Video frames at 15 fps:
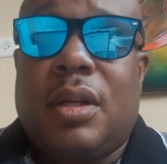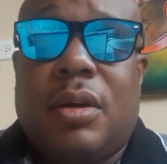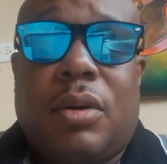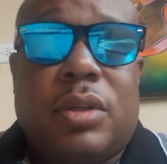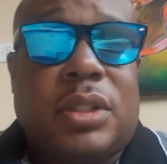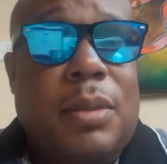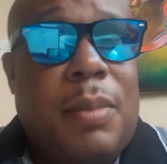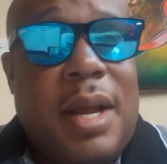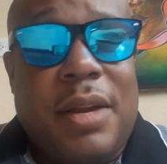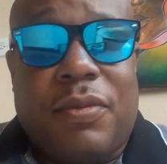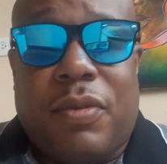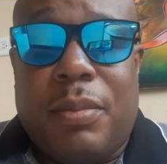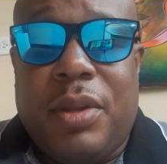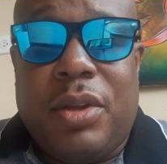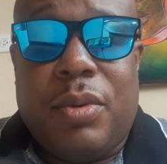or somebody
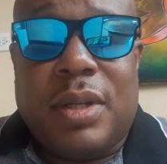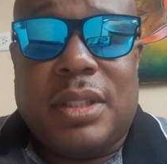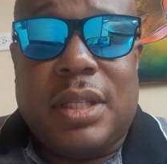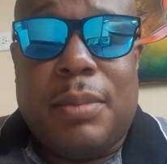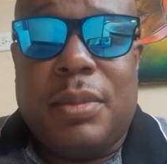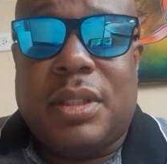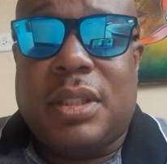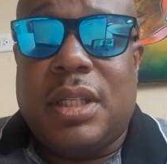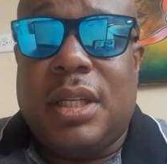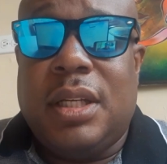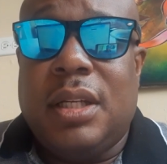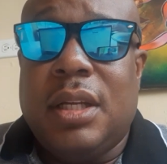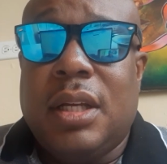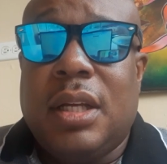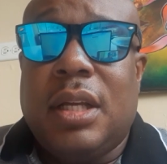from the U.S.
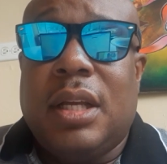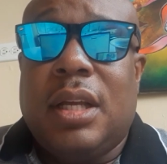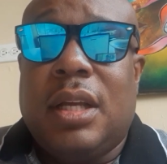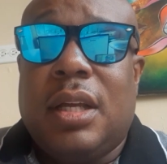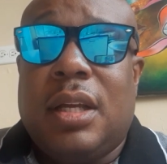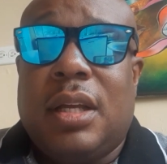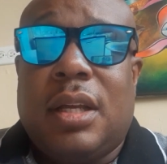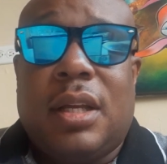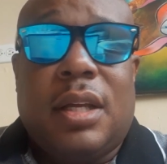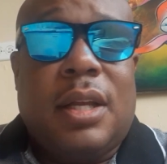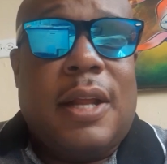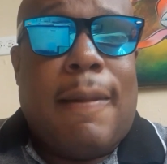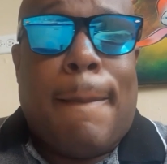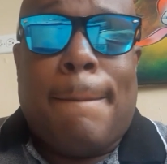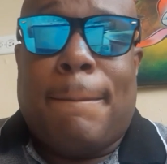Embassy,
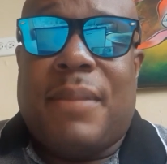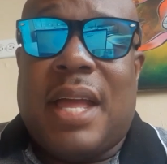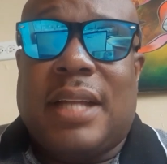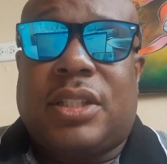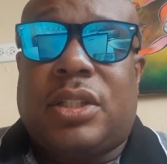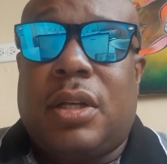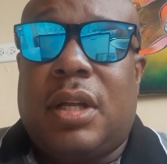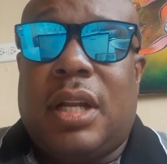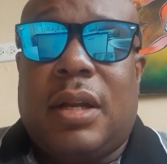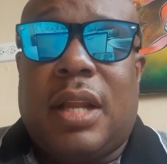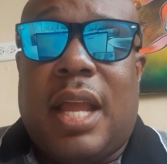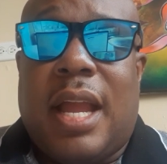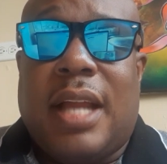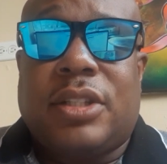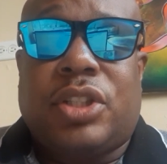that should
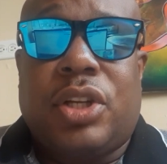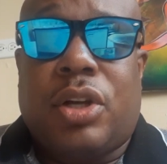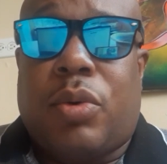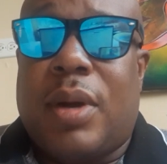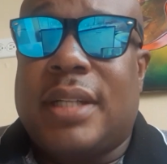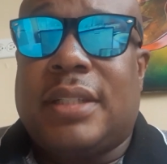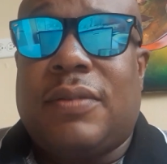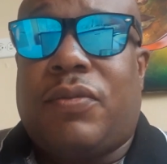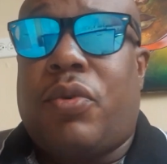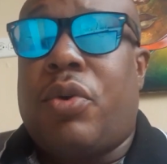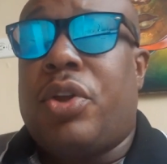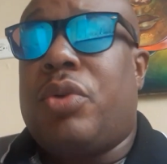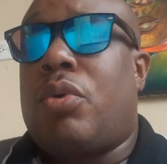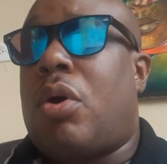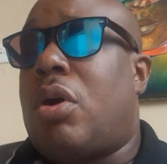answer your question for
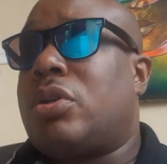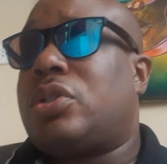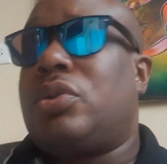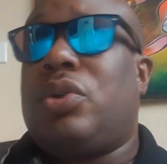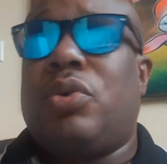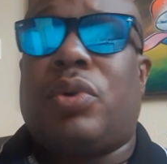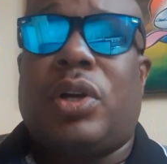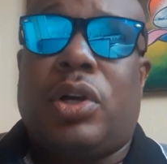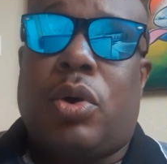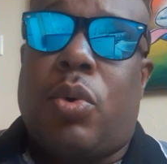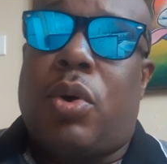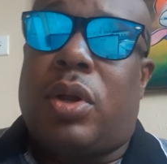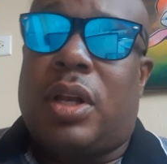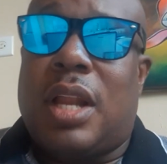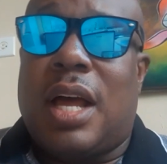you. Also, you can go
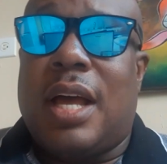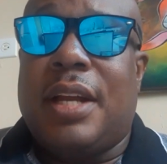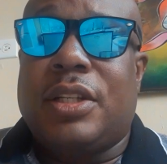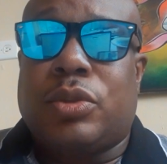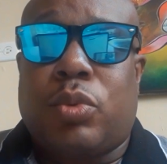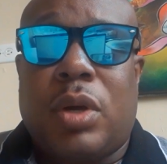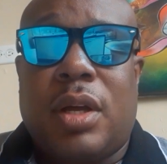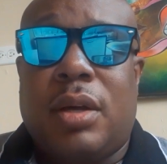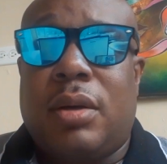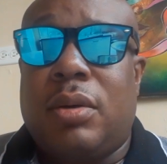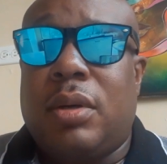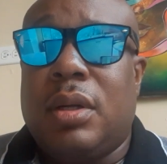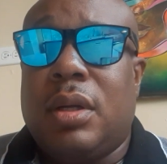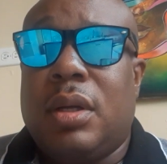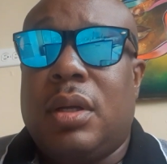online as
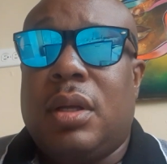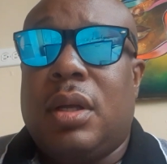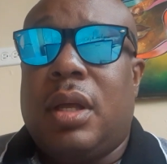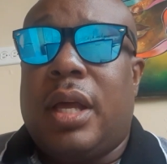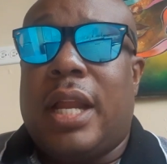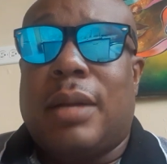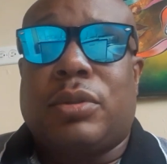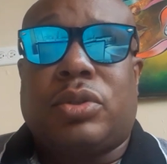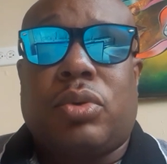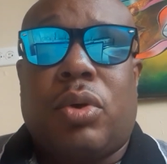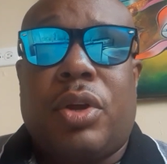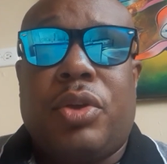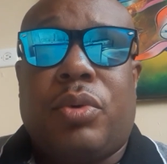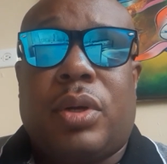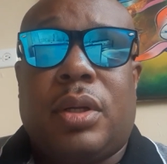well, and I'm
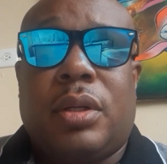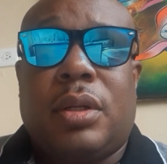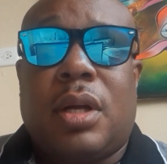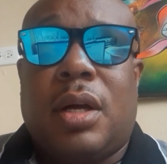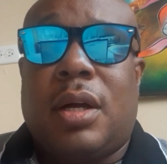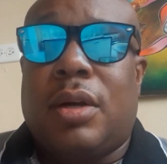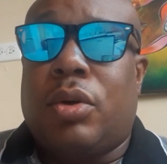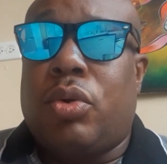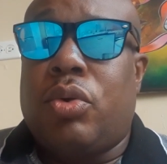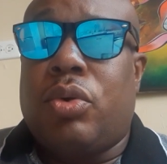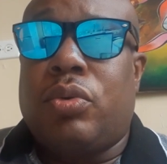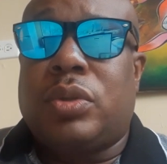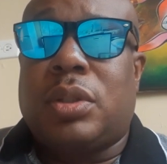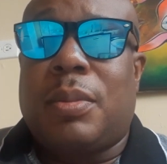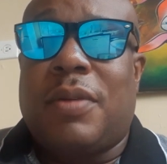sure you can
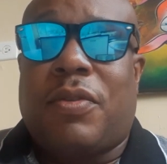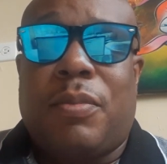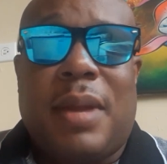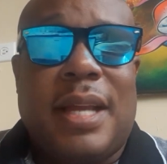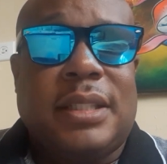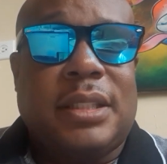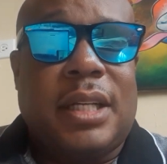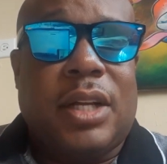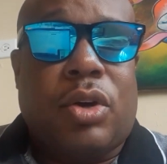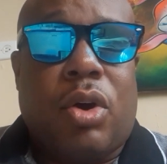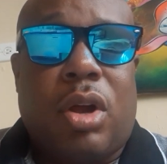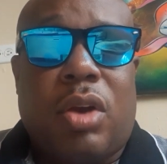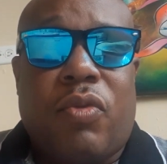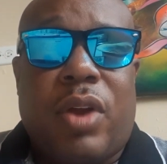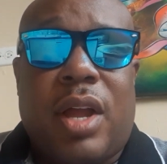Google some information and
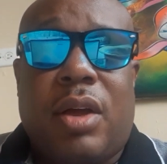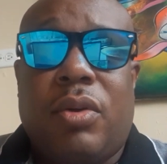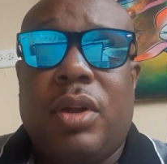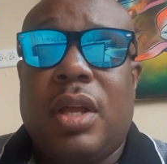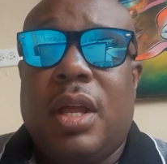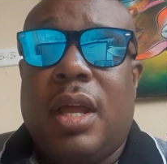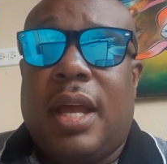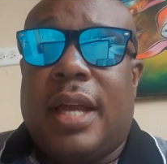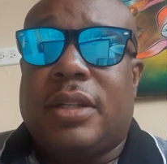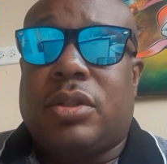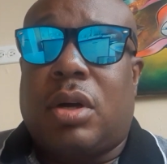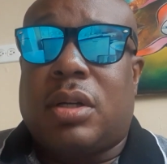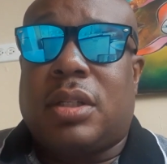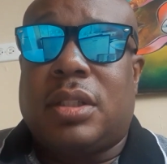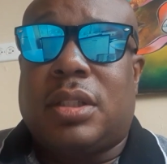call around and
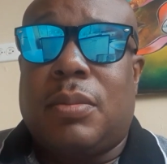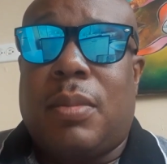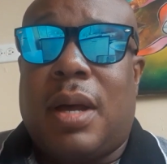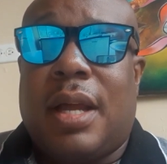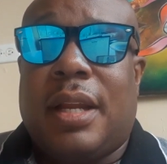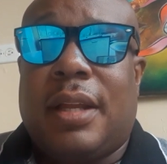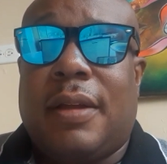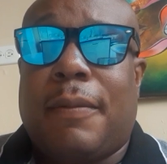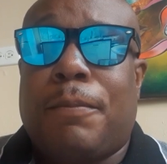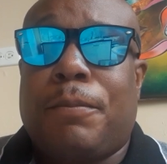talk to somebody.